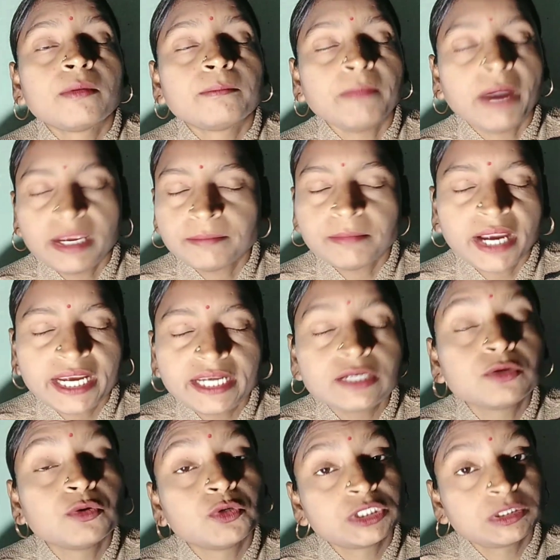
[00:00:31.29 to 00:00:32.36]
my
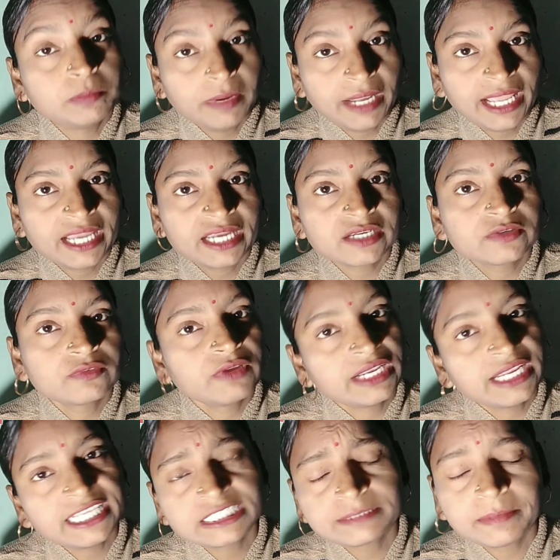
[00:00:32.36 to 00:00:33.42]
mind goes blank
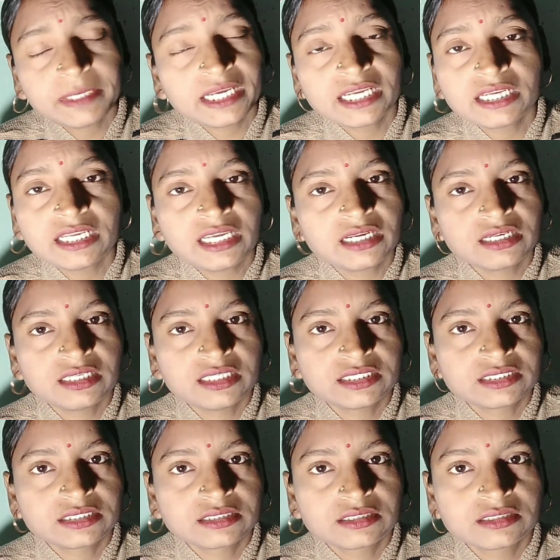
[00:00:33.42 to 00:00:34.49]
when I speak in
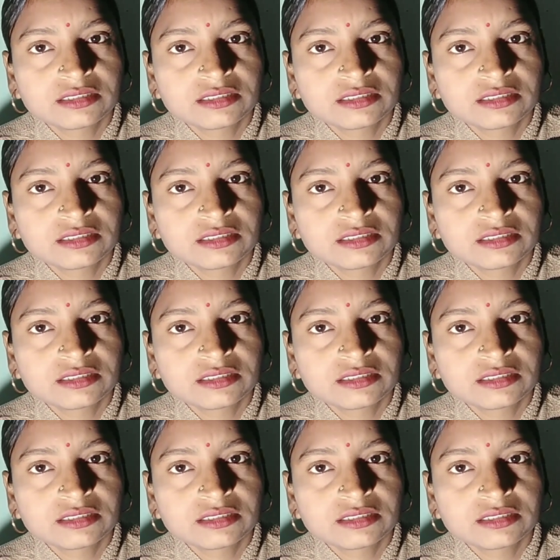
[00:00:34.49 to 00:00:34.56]
English.